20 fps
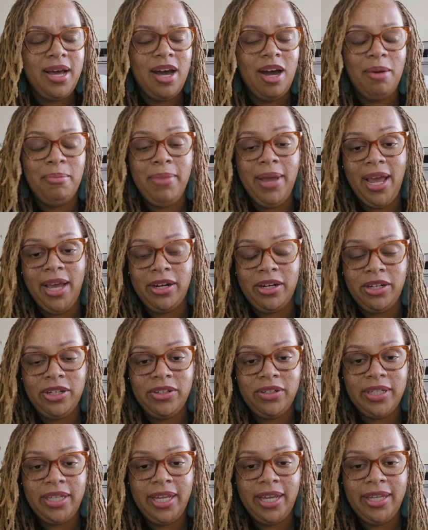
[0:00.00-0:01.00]
a bad
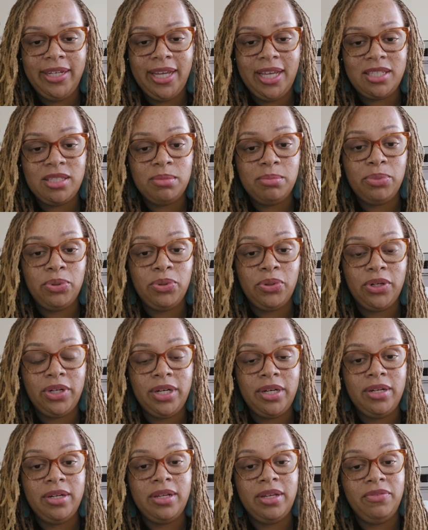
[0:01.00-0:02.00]
hurricane, that's
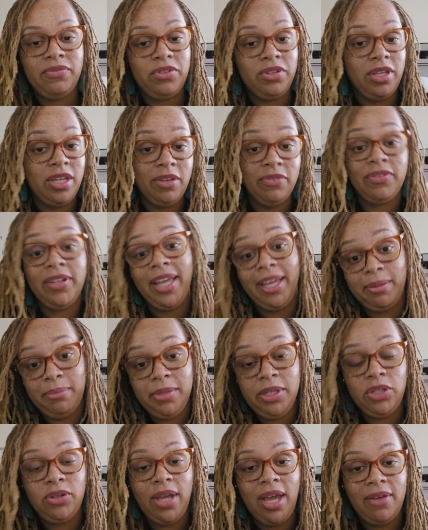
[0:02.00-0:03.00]
important. If like
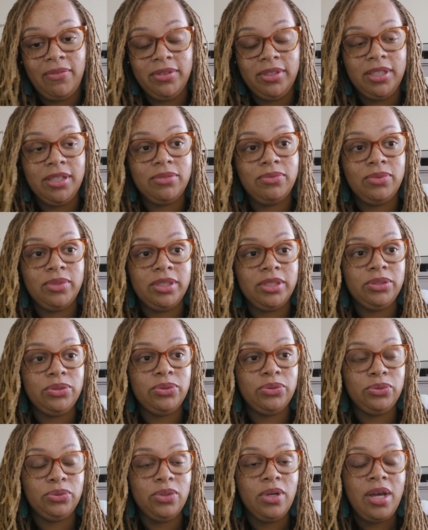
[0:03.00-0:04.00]
me, you have a loved one
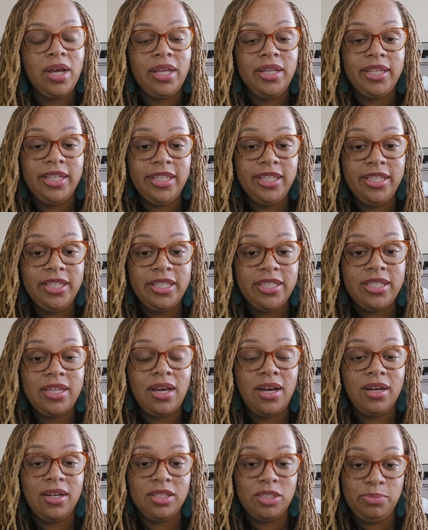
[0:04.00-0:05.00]
who needs
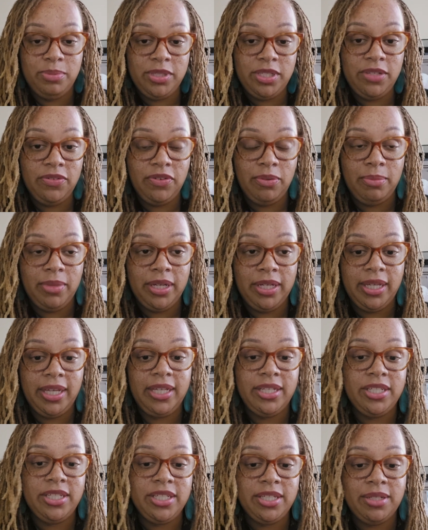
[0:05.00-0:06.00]
specific
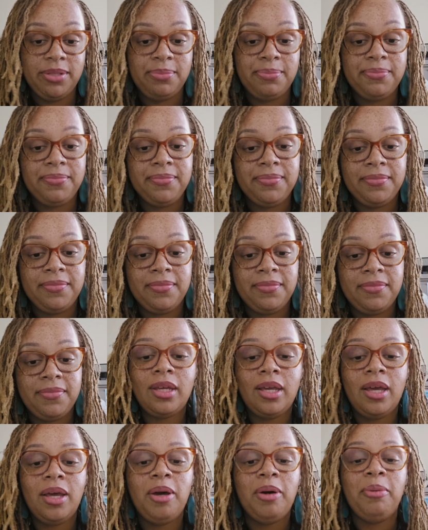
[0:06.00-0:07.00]
medication.
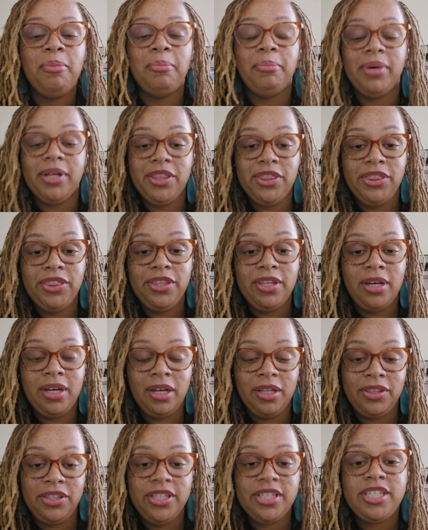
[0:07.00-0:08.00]
But
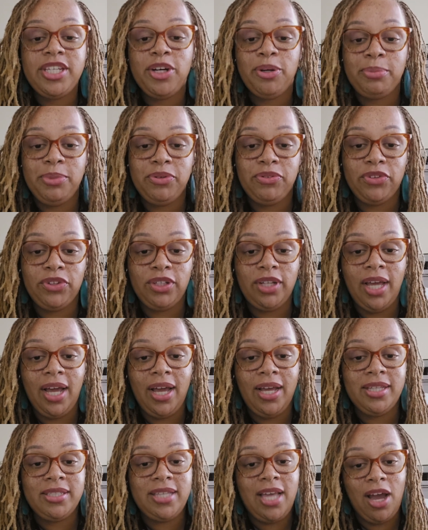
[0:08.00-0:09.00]
this helped me
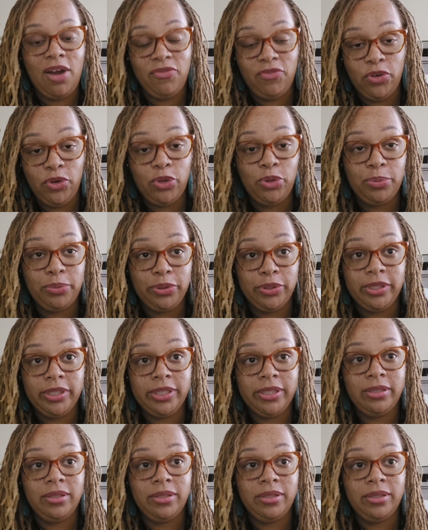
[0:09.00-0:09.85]
realize how vulnerable